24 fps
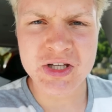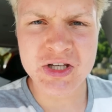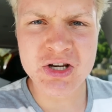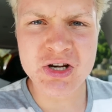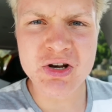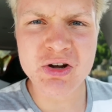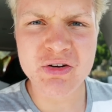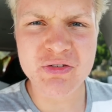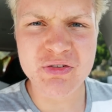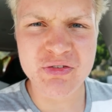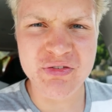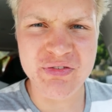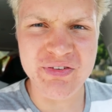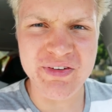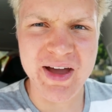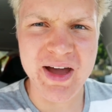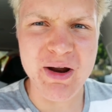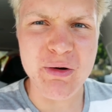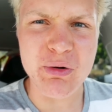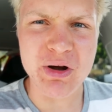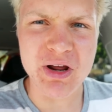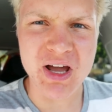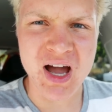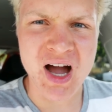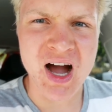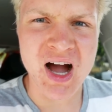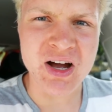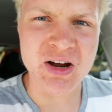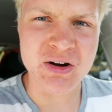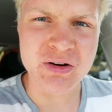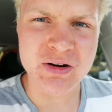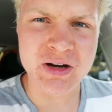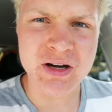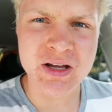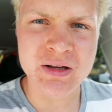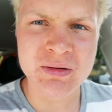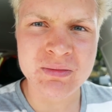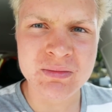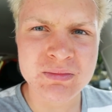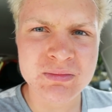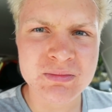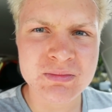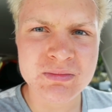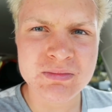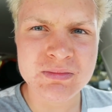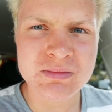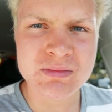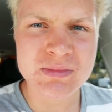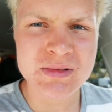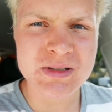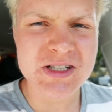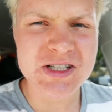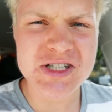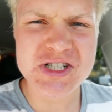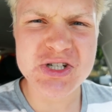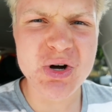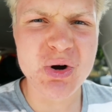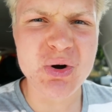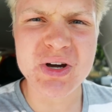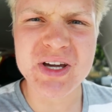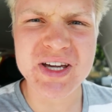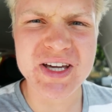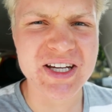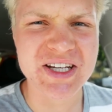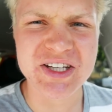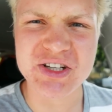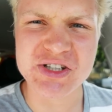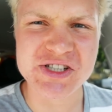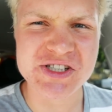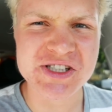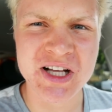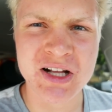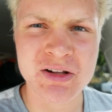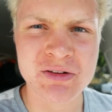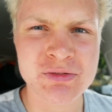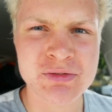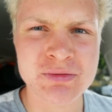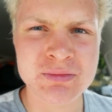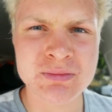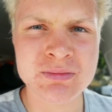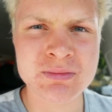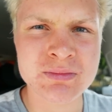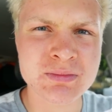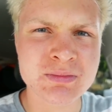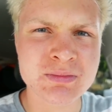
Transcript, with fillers: You look very hungry. Don't kid yourself.